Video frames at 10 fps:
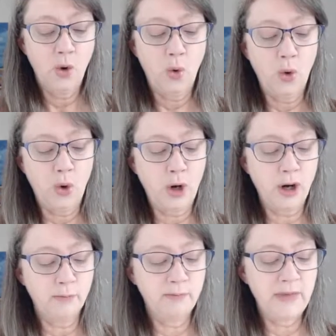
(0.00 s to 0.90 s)

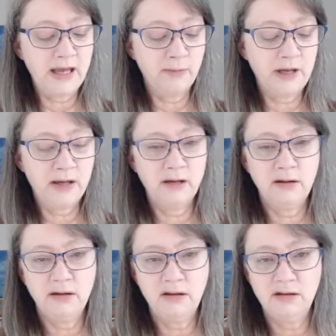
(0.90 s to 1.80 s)
or
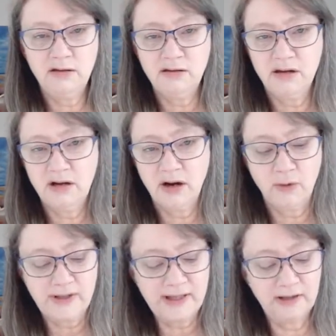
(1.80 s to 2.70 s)
maybe, you know,
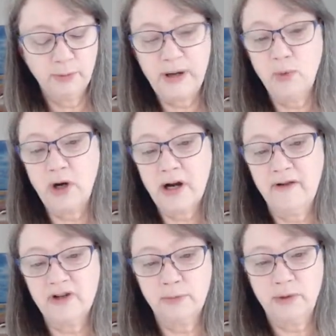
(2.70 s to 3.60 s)
it's a little bit more
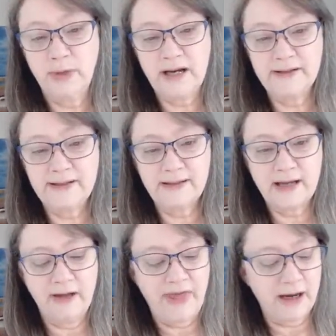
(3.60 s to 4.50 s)
comfortable because it's
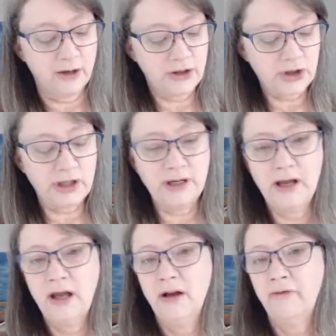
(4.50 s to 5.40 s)
got that cushion
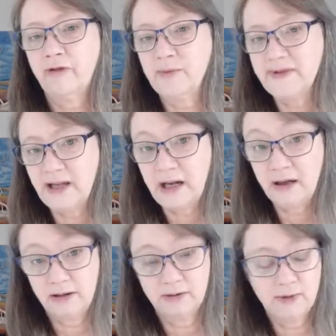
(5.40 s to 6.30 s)
from sitting
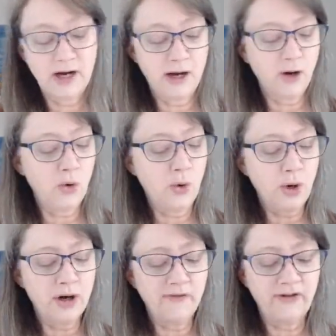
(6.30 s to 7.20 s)
on a rock,
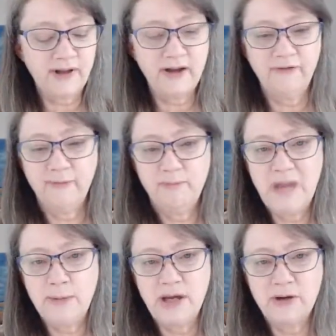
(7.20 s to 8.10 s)
or if
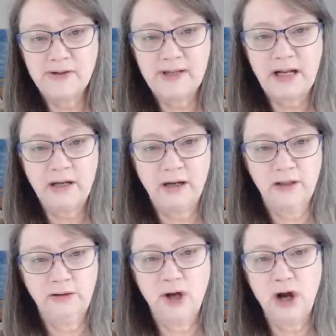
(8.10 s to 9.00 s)
maybe you're sitting on a
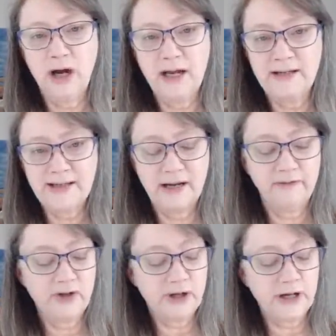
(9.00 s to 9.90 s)
log and it's kind
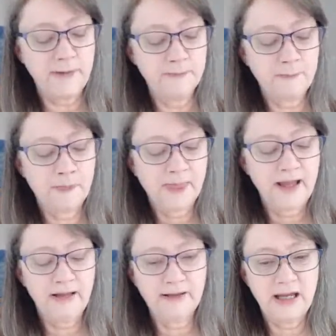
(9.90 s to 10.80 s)
of dirty,
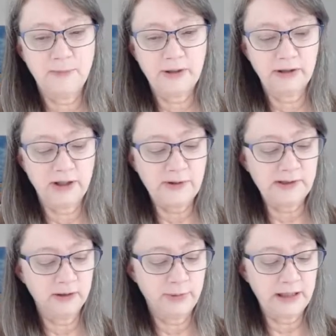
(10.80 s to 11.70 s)
it'll keep your clothes a
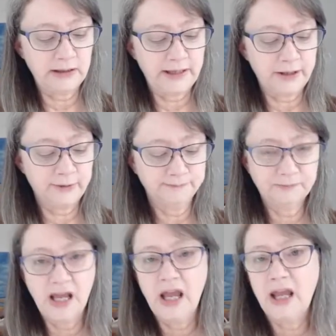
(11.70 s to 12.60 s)
little bit cleaner
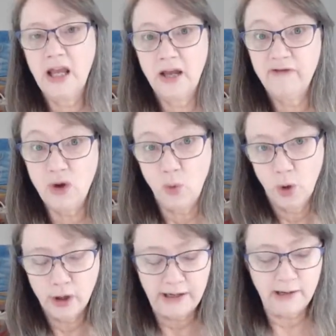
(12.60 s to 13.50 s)
if you're worried